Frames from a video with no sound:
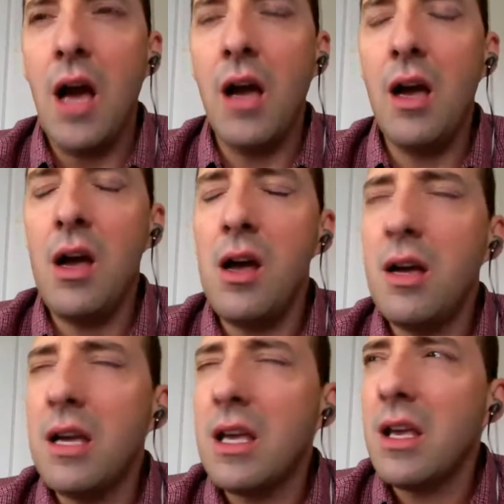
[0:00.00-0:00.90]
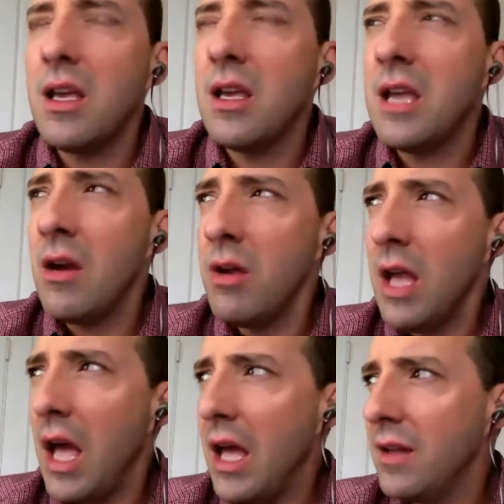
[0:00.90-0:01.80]
Uh, Gary
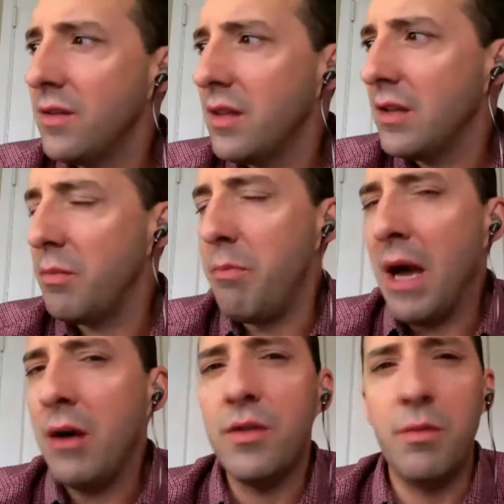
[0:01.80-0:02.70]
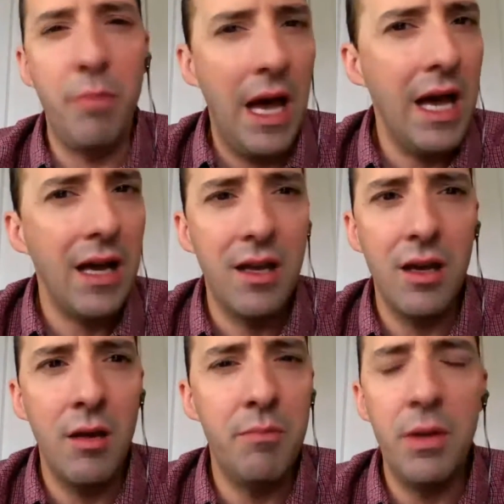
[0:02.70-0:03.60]
has this bounce back
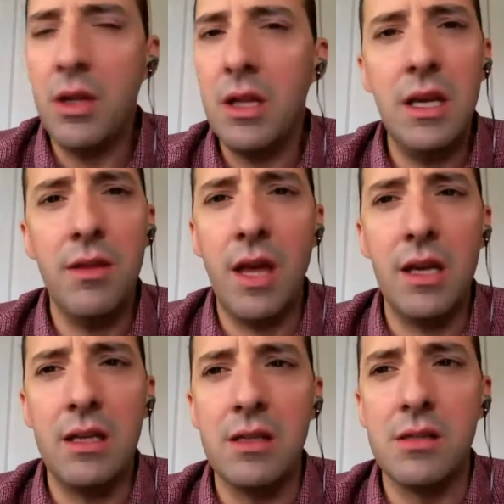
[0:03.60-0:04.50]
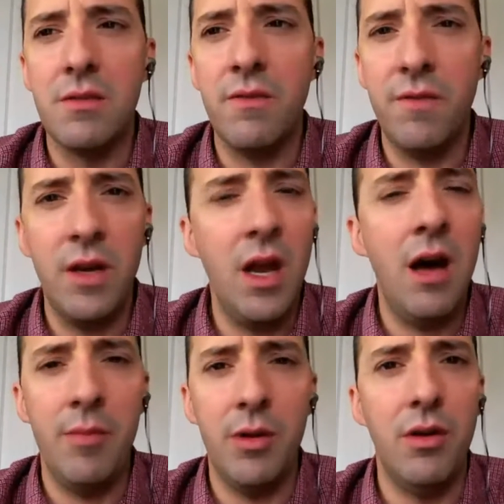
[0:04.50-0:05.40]
ability that is
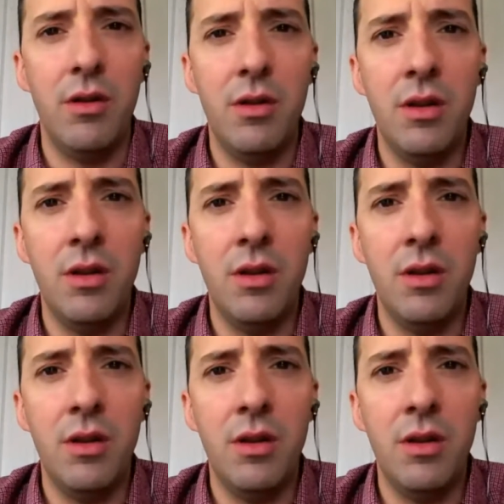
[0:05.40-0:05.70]
phenomenal.